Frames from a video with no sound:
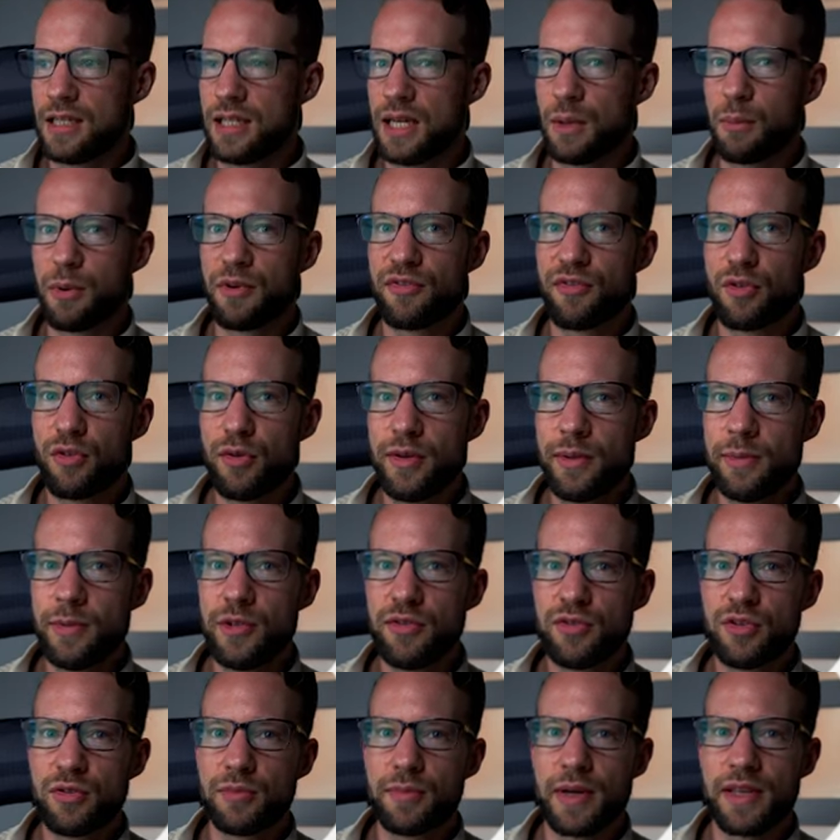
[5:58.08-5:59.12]
Now, before we
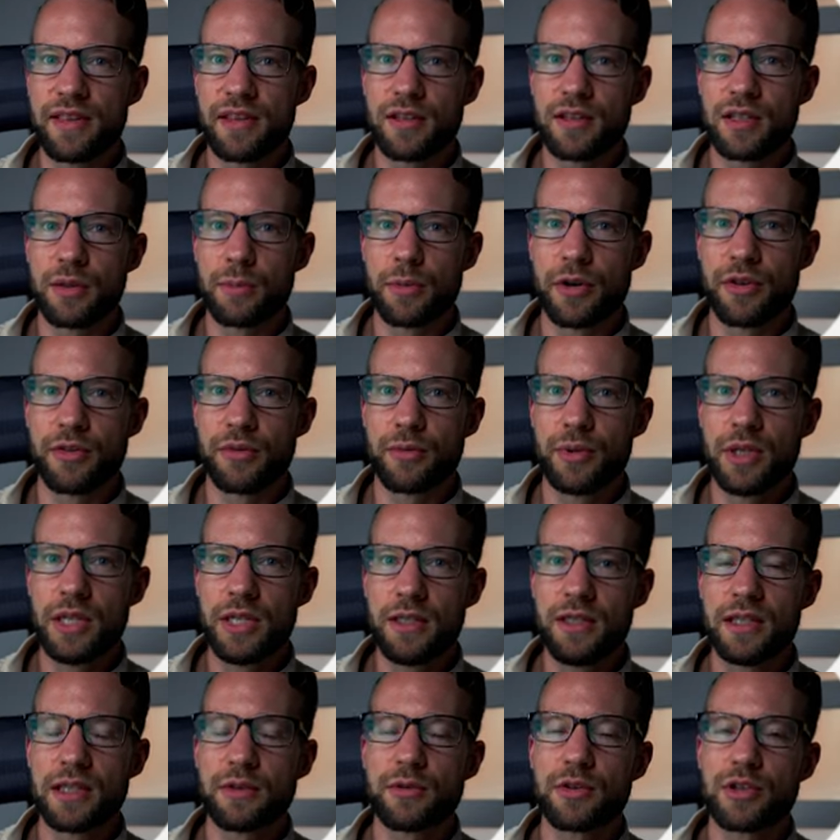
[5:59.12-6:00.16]
move to method number
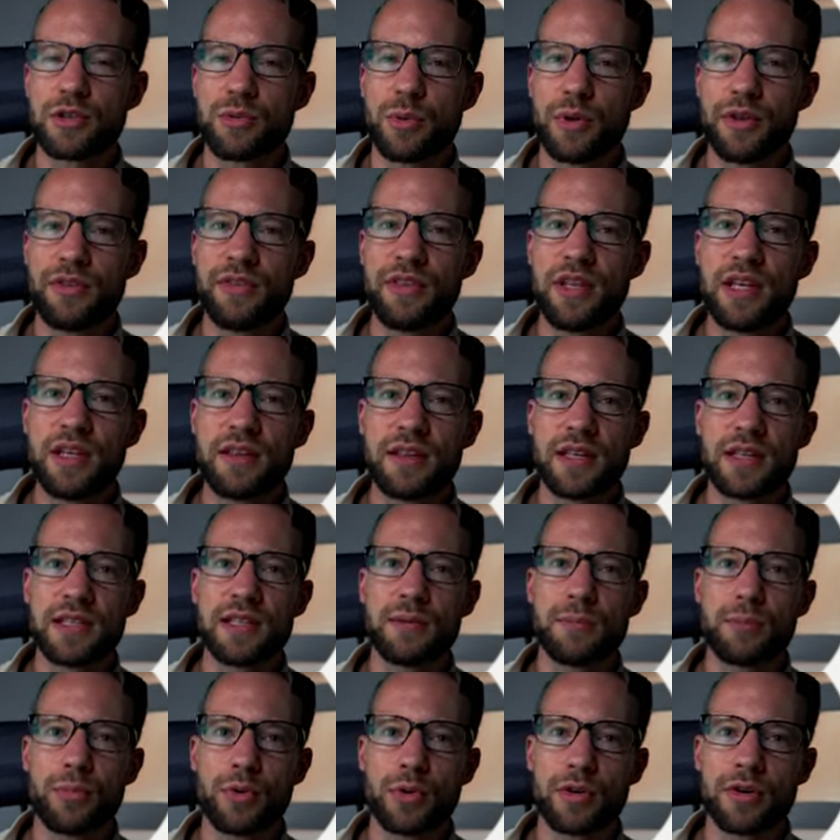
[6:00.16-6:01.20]
three, there is one thing that's
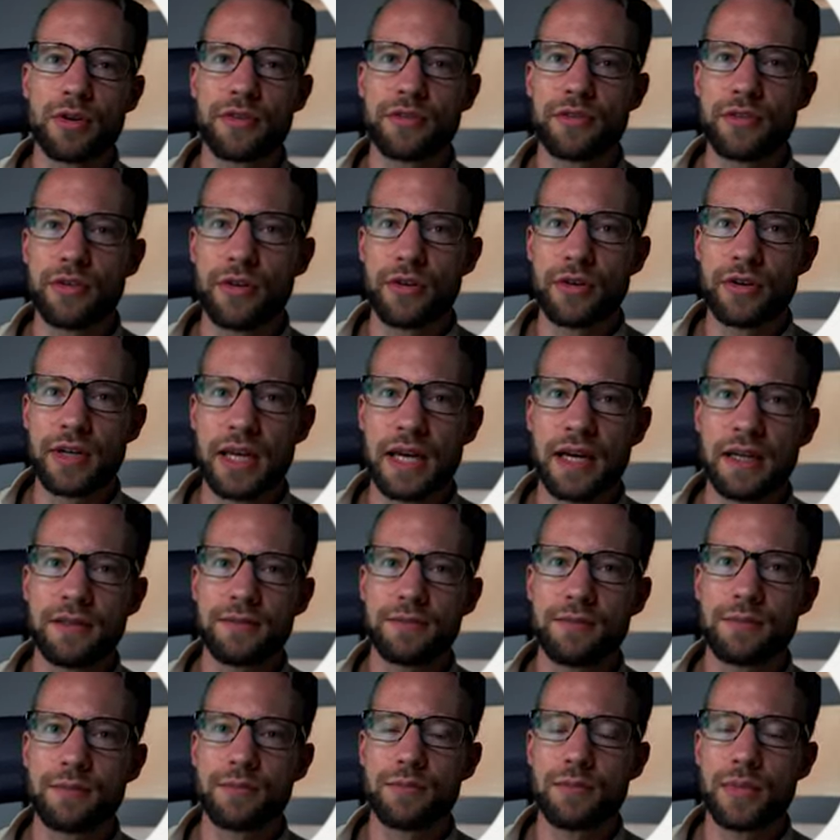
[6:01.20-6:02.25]
important to look
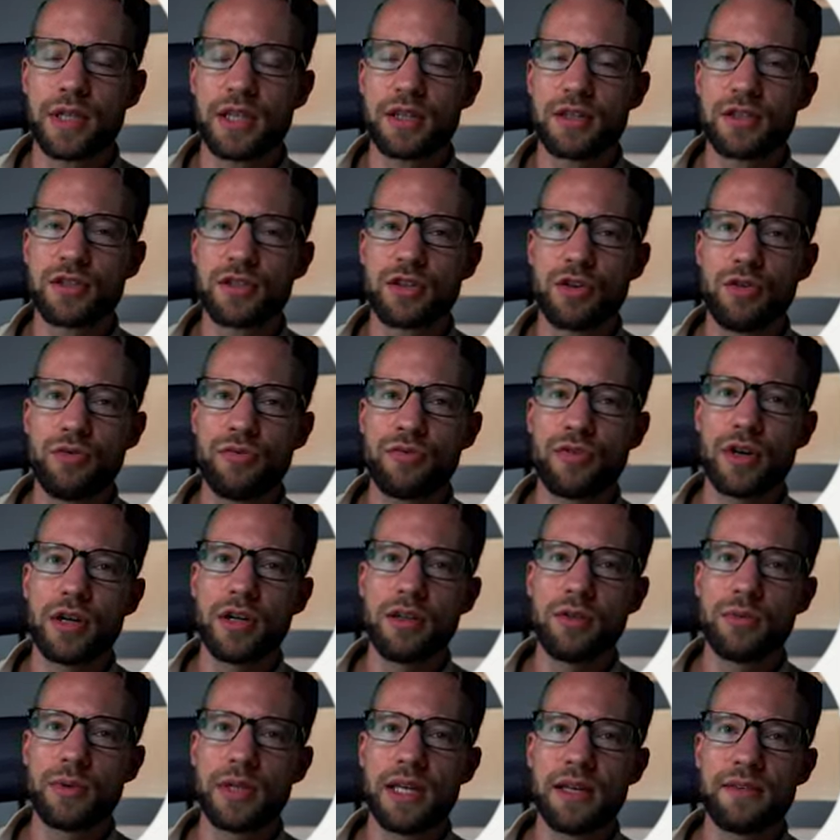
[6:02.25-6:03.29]
at because so
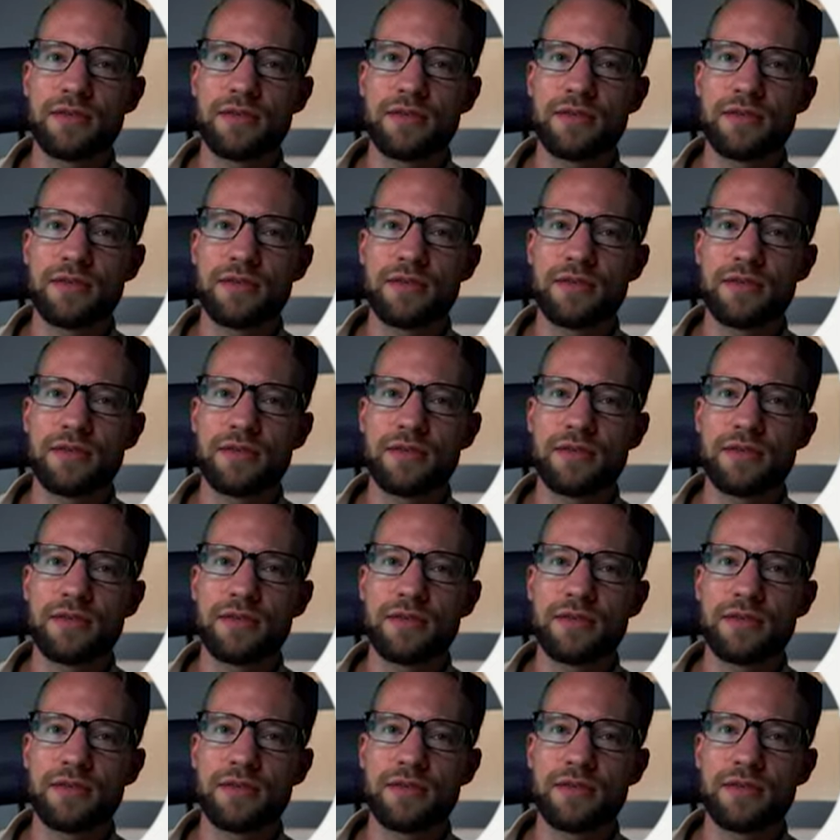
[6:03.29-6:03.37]
far we